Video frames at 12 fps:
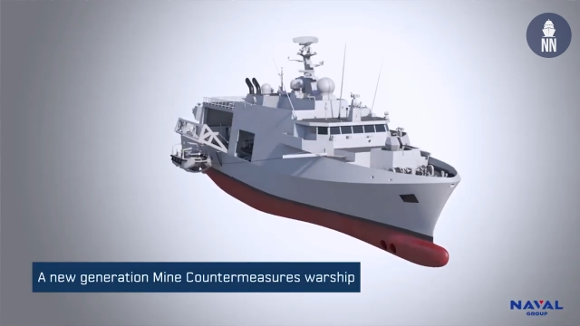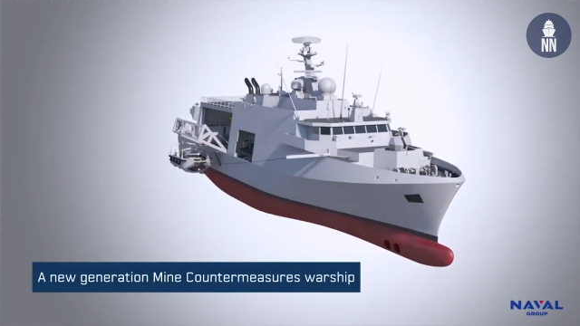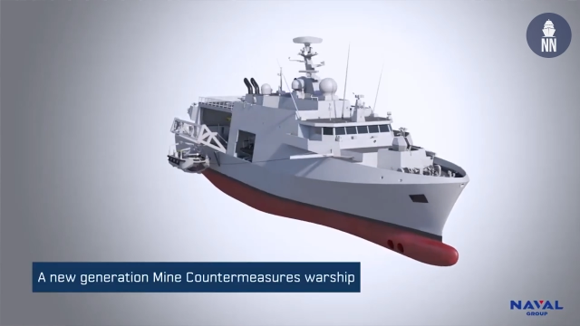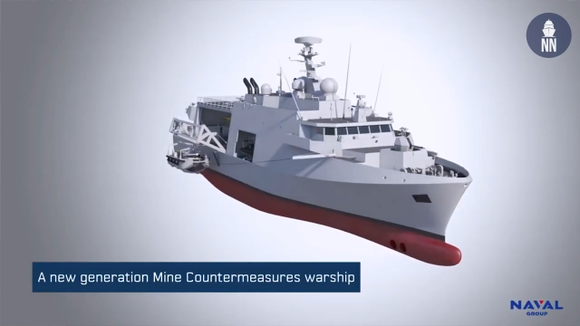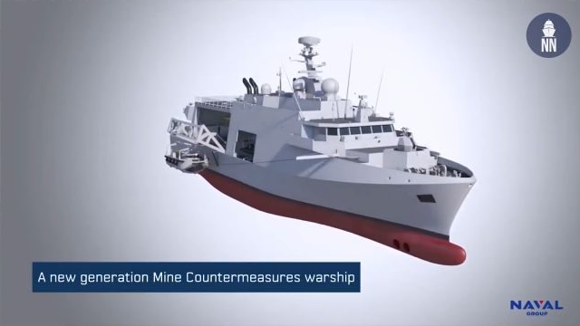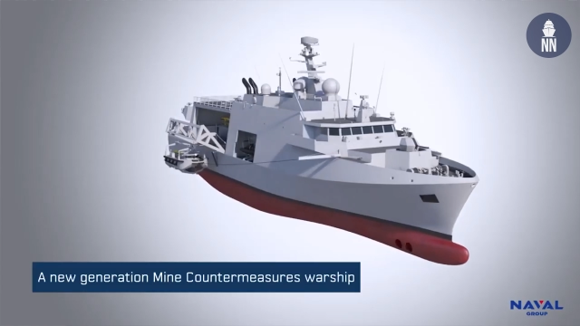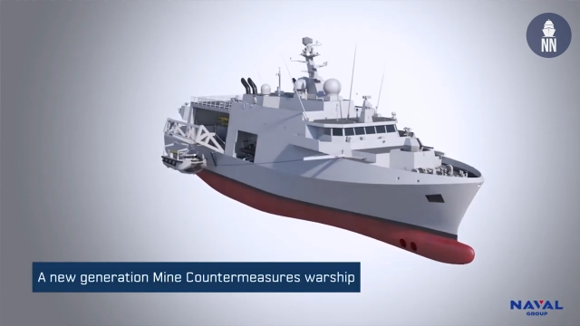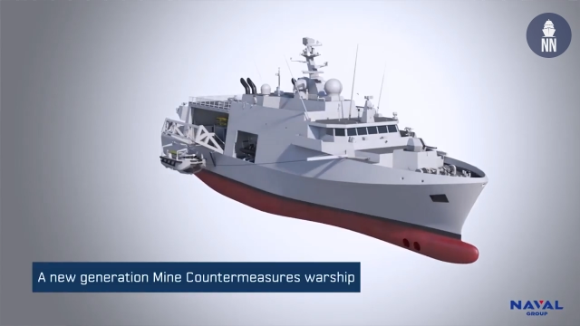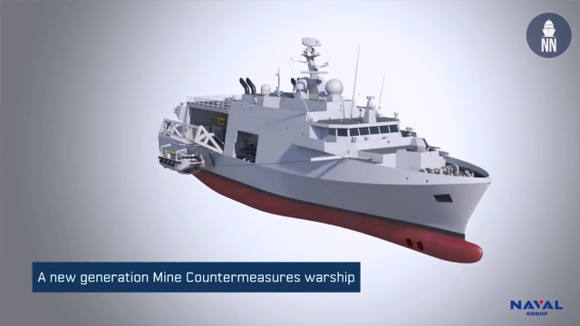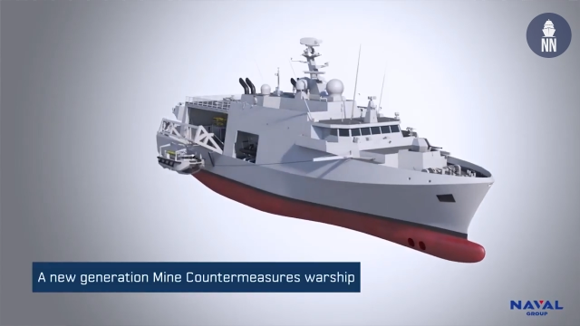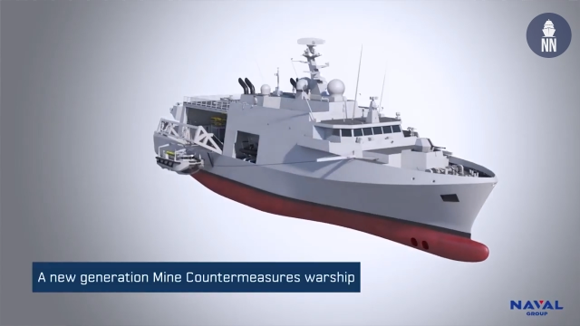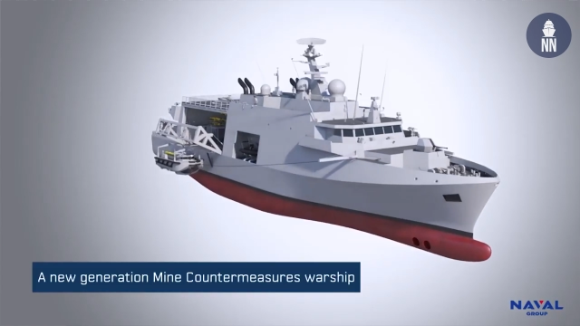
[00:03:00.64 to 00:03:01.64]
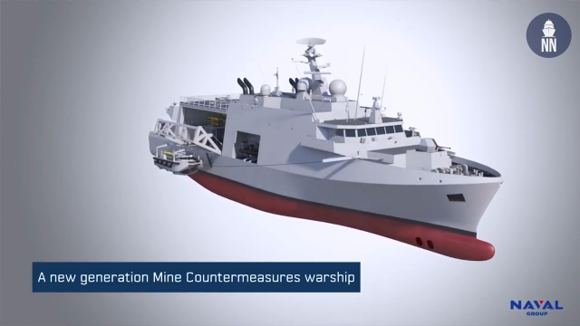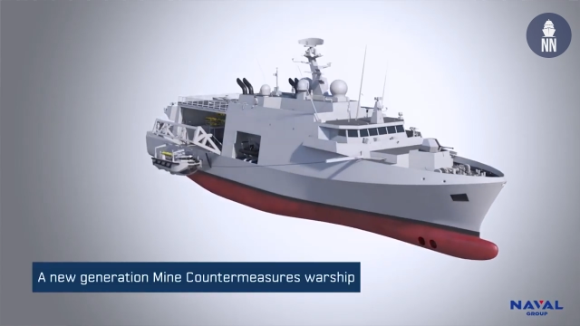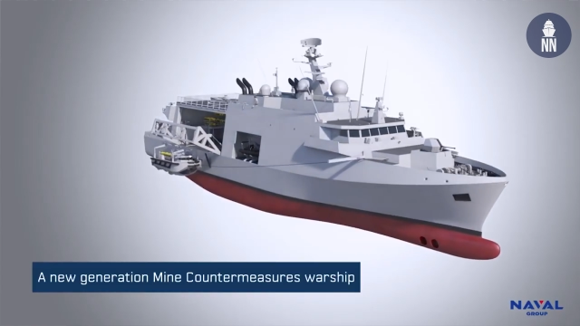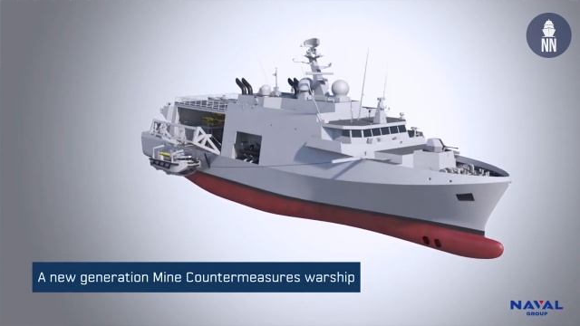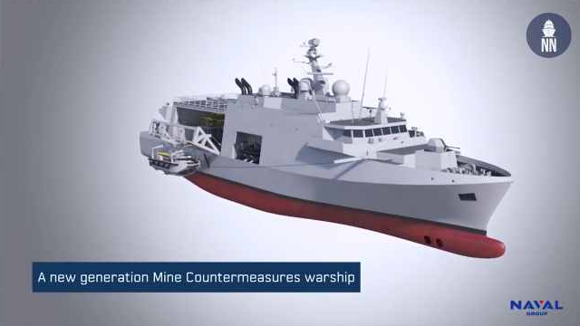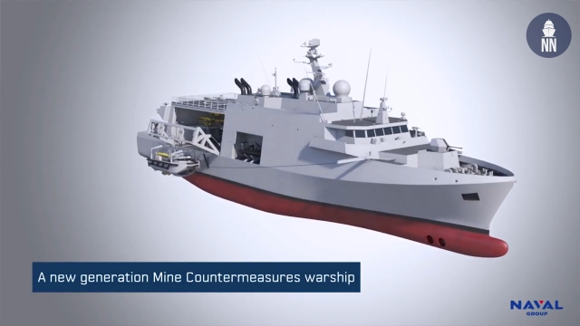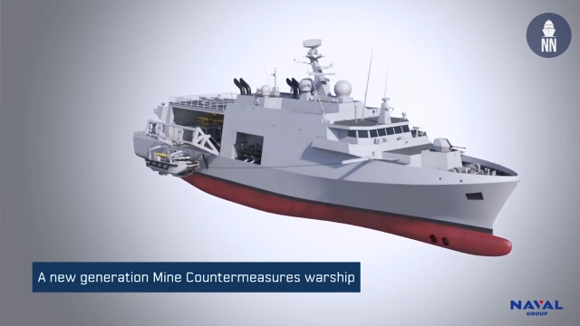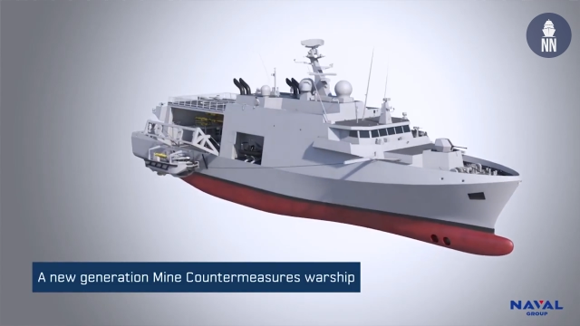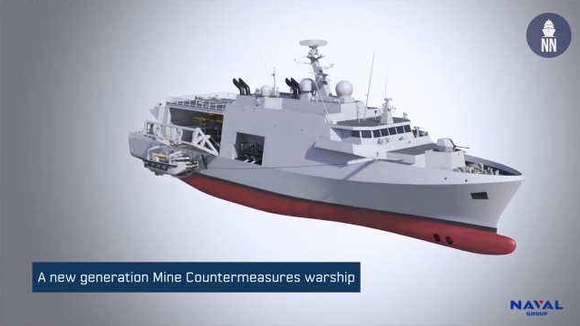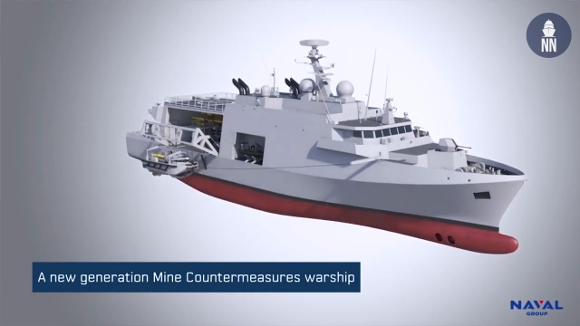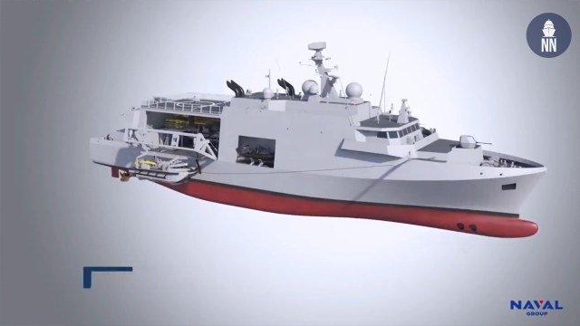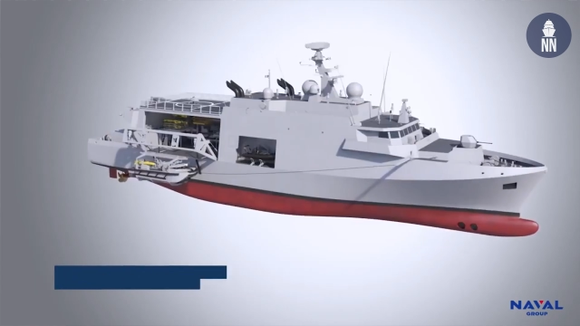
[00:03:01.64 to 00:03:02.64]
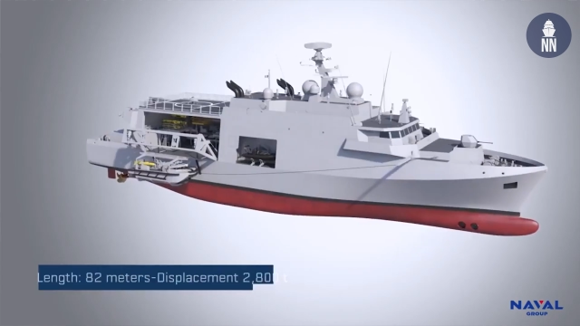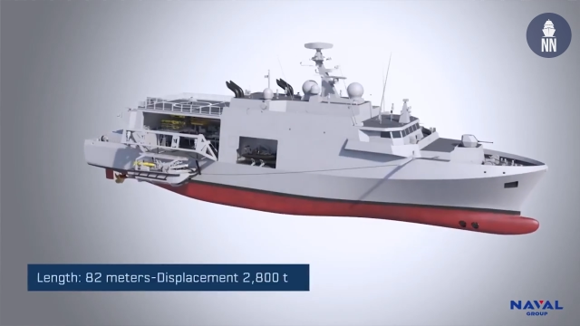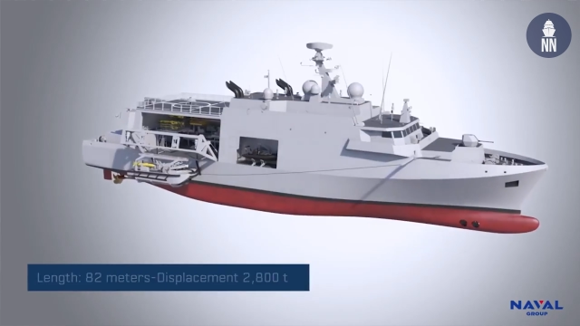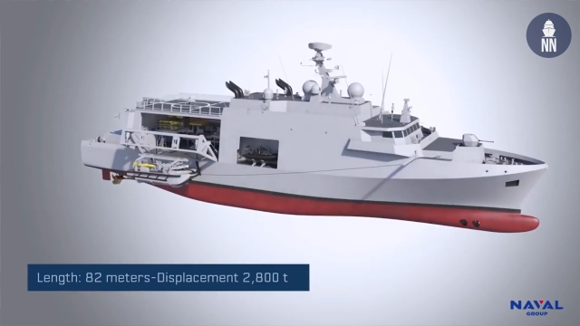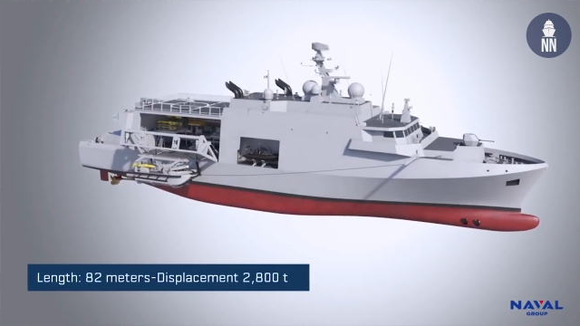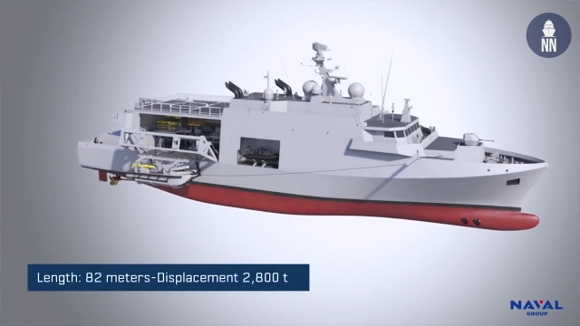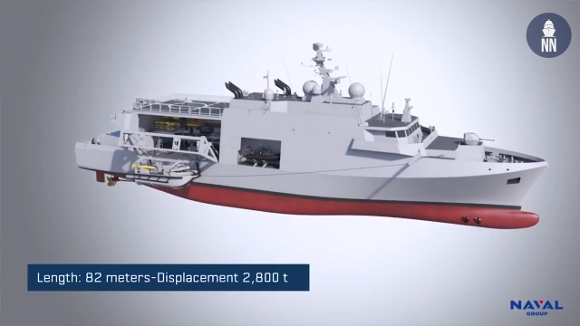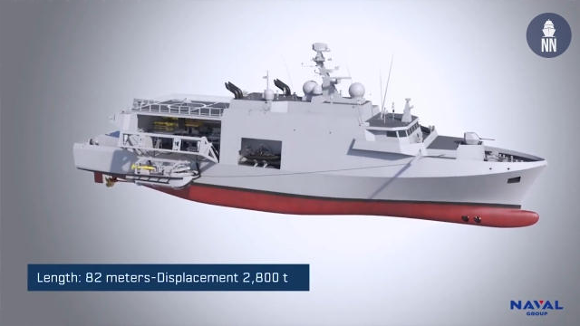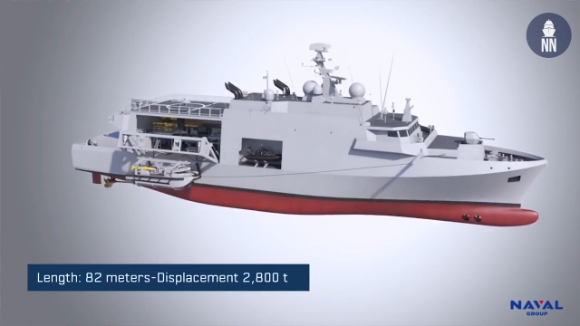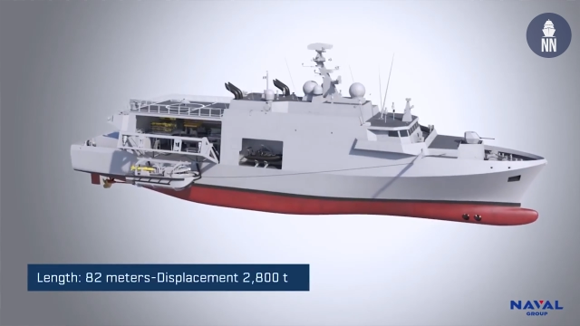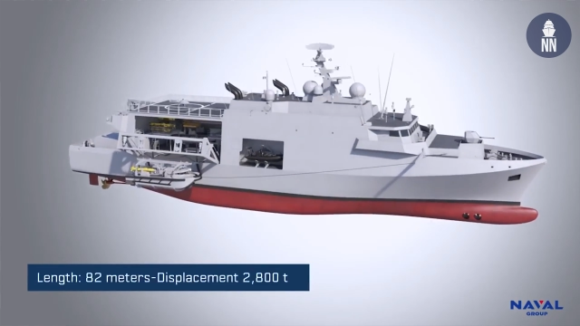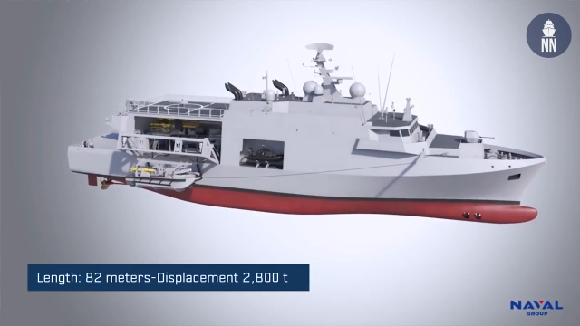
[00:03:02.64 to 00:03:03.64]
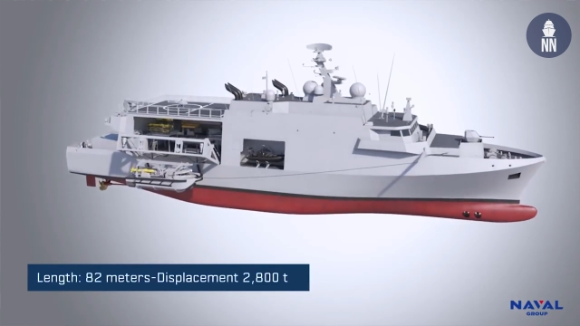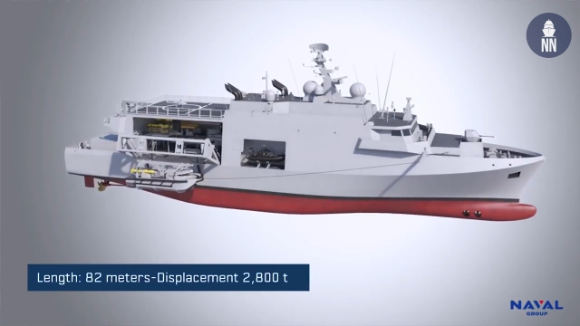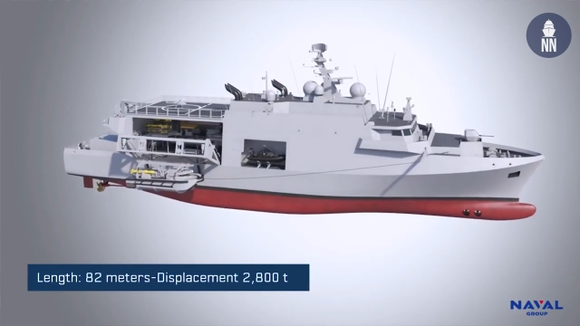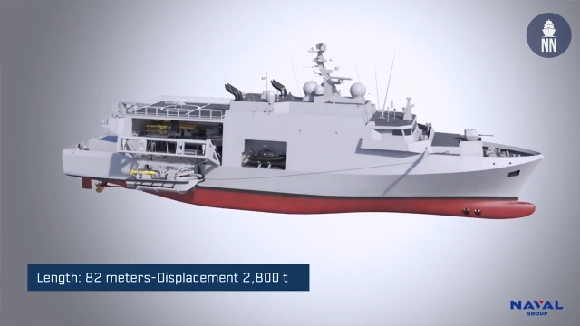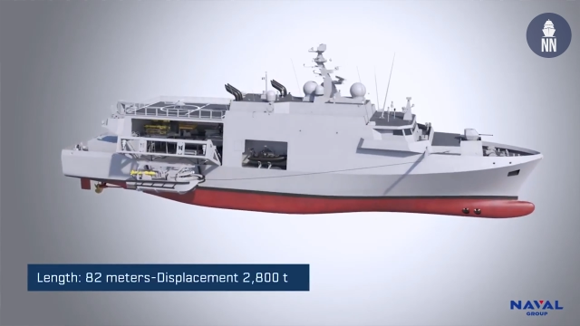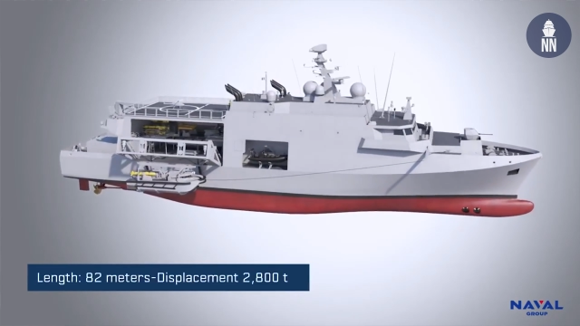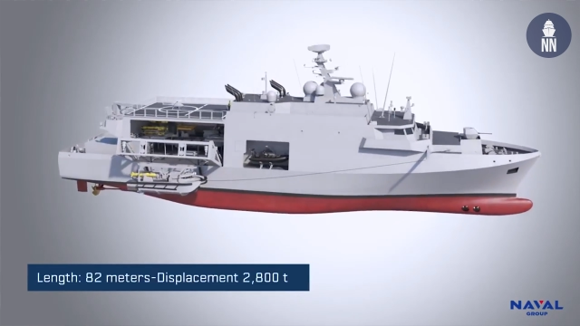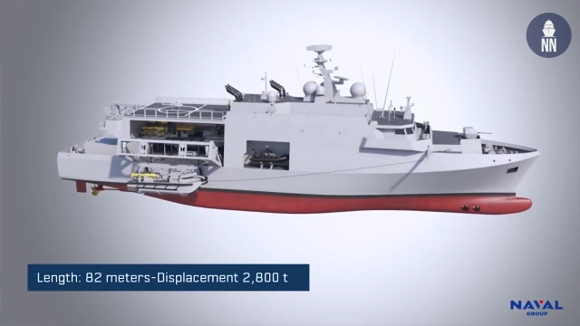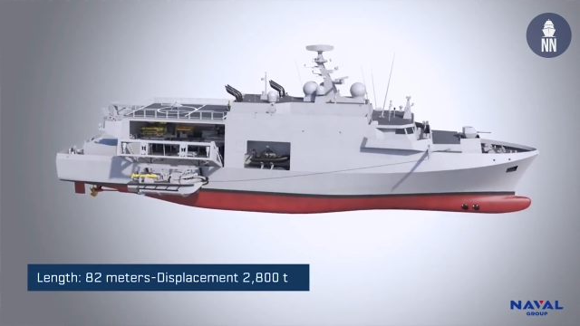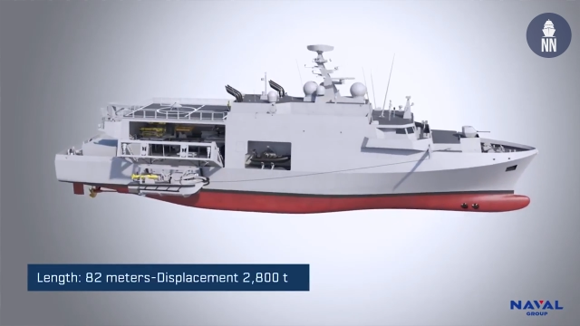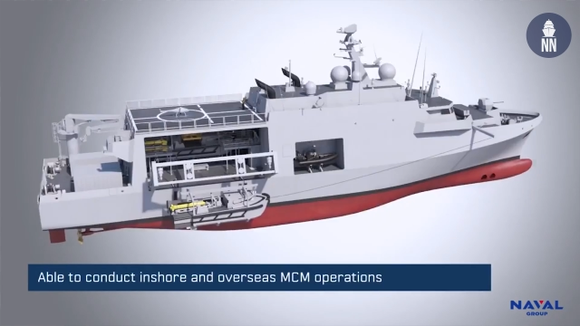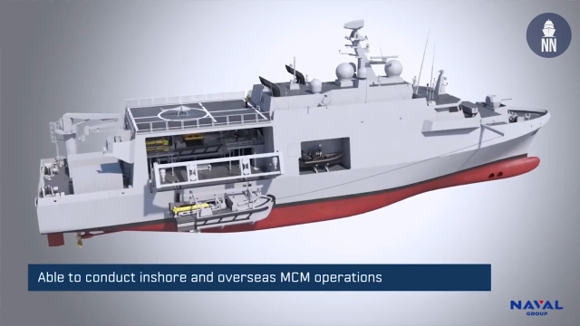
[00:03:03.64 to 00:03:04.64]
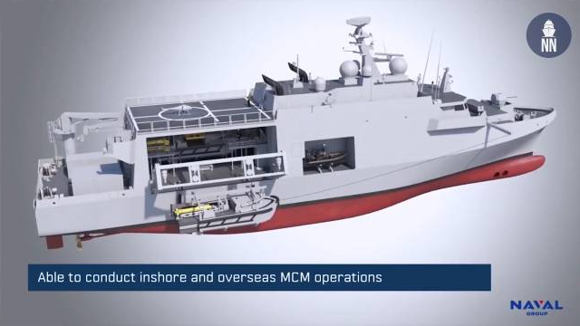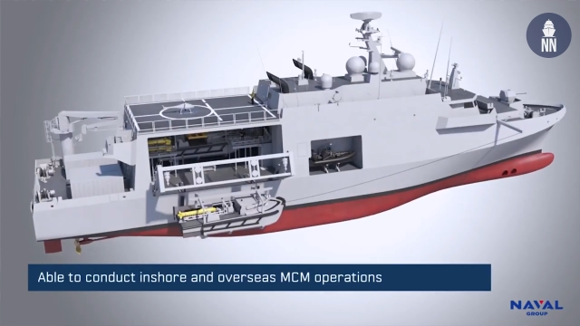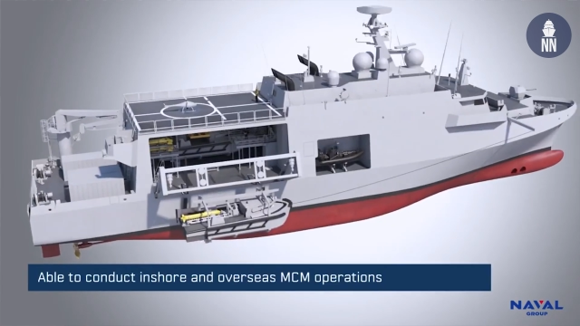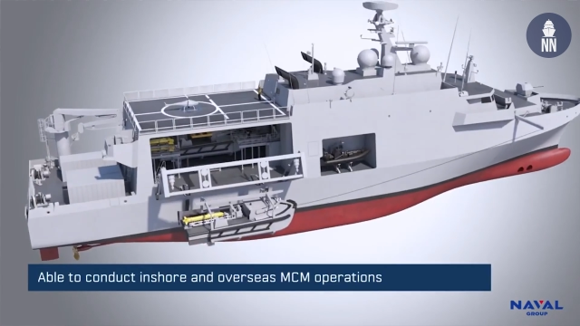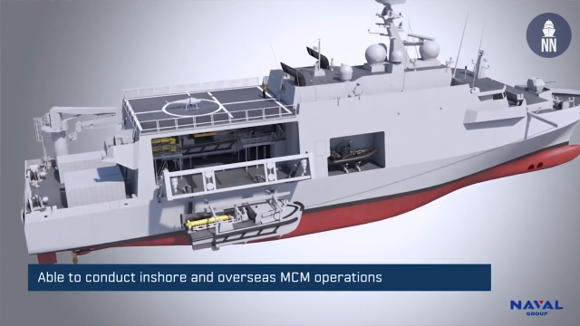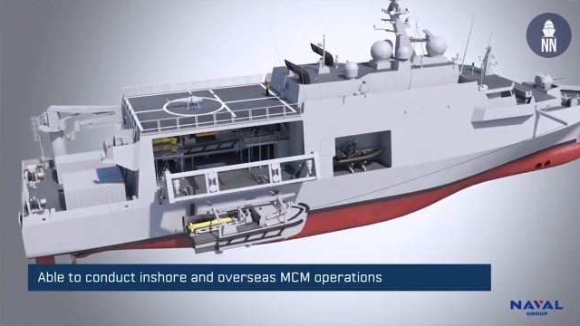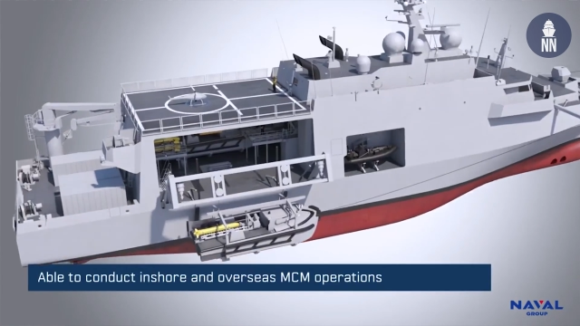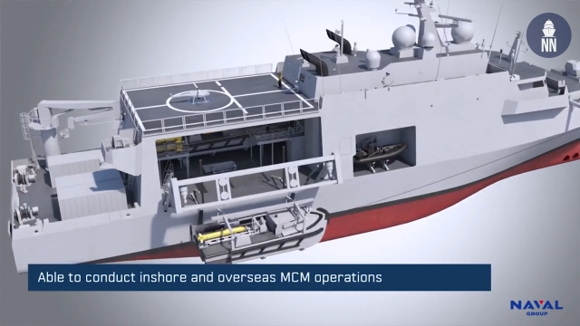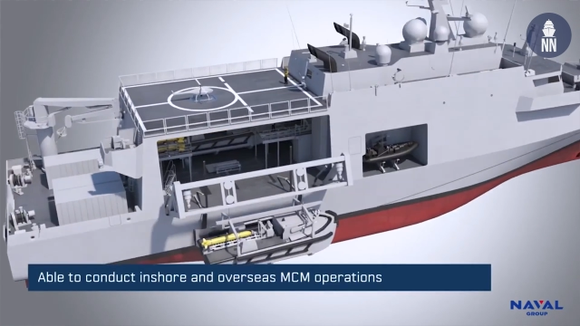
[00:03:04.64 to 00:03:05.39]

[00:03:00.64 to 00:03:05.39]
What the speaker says: Nobody's mouth can be seen.